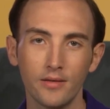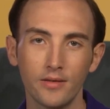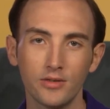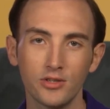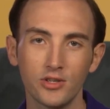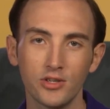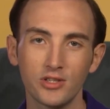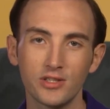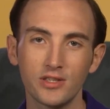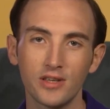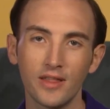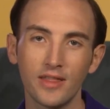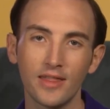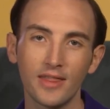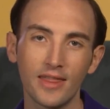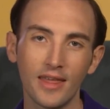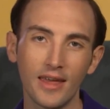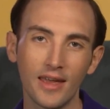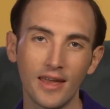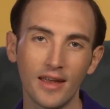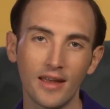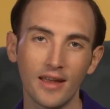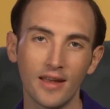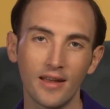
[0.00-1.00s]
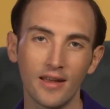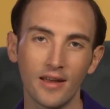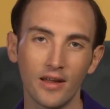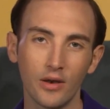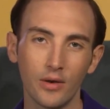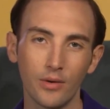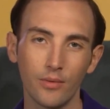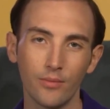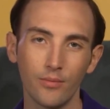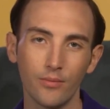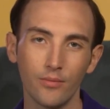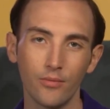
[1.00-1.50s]
just to think
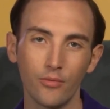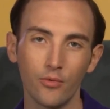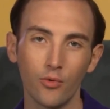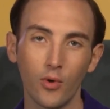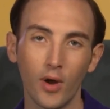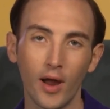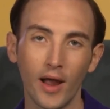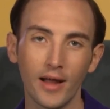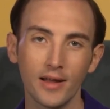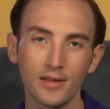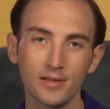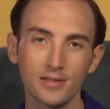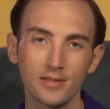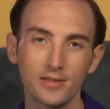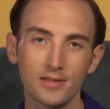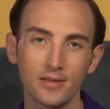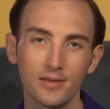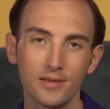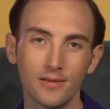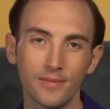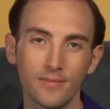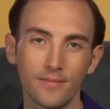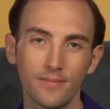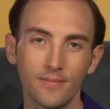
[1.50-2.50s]
and rest.